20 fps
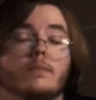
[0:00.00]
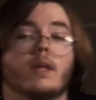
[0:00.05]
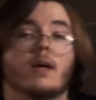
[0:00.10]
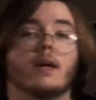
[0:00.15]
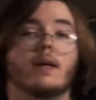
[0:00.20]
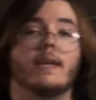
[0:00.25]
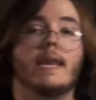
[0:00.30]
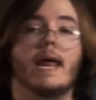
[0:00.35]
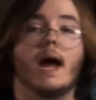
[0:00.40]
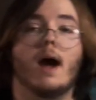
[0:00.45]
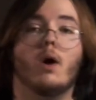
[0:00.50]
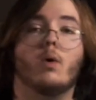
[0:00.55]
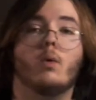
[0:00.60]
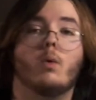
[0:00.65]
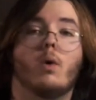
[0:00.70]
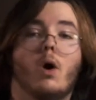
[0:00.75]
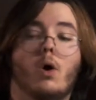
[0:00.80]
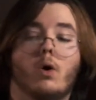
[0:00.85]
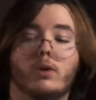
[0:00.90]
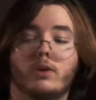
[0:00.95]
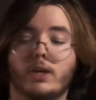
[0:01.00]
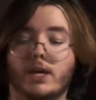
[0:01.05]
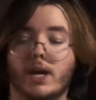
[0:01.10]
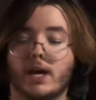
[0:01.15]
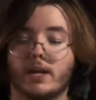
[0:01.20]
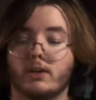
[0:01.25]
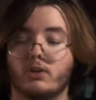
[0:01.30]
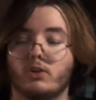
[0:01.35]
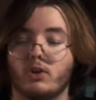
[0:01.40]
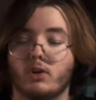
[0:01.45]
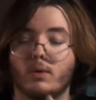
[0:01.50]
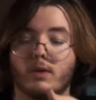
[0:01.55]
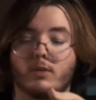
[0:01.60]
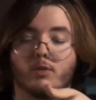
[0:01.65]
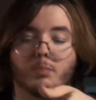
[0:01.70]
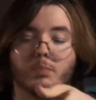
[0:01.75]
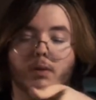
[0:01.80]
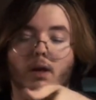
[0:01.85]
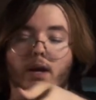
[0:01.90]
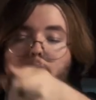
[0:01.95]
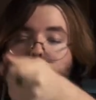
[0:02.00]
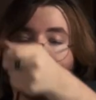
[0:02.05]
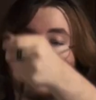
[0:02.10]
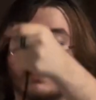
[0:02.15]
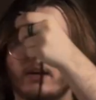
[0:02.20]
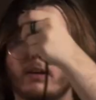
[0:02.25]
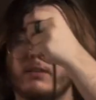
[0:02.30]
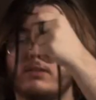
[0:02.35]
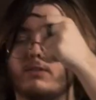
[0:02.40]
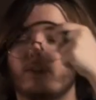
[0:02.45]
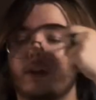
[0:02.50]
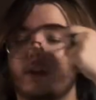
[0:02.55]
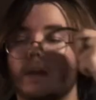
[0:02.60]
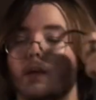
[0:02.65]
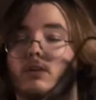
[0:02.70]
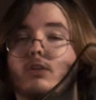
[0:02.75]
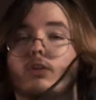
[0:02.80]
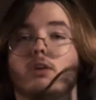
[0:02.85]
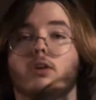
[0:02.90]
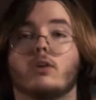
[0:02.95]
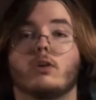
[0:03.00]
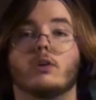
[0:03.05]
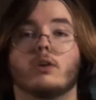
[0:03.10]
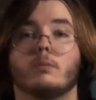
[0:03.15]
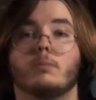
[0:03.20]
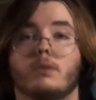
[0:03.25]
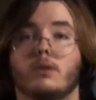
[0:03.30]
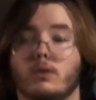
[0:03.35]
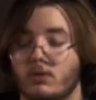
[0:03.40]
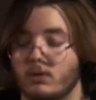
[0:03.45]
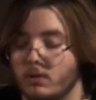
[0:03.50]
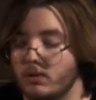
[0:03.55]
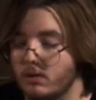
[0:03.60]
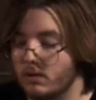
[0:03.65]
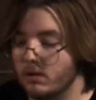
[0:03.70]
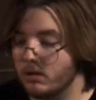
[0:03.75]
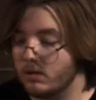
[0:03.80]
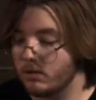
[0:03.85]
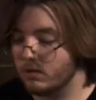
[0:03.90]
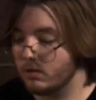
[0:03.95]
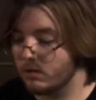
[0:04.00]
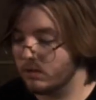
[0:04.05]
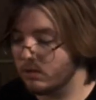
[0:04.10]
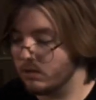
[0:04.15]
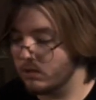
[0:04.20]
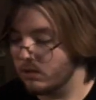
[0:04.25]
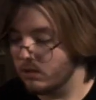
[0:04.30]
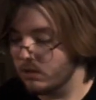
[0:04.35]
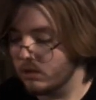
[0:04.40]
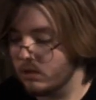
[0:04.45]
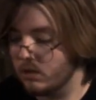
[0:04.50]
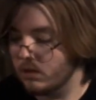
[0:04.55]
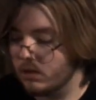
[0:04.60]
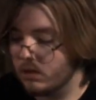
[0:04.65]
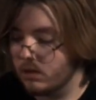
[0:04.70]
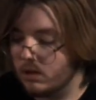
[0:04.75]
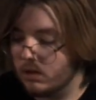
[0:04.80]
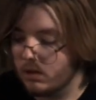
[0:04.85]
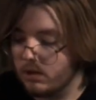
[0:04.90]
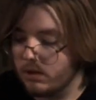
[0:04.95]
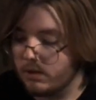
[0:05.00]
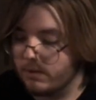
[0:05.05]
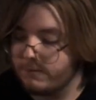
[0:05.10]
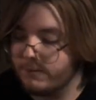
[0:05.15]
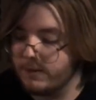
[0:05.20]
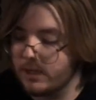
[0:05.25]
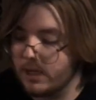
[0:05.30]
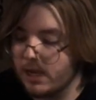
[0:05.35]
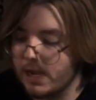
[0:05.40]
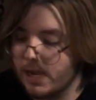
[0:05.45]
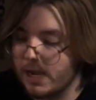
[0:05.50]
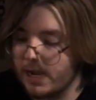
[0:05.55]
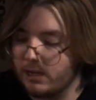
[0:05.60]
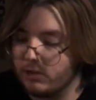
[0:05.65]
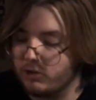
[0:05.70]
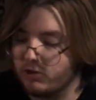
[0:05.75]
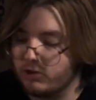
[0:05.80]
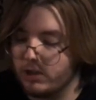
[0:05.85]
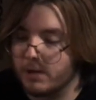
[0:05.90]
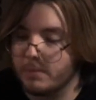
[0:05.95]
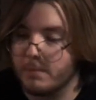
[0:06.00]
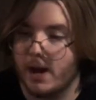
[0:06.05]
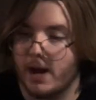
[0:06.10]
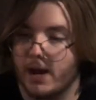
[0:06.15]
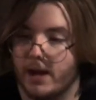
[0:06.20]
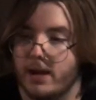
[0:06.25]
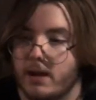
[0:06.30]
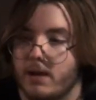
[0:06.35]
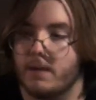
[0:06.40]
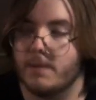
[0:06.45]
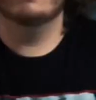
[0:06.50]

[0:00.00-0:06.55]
Now, all you gotta do is plug this into your computer via HDMI.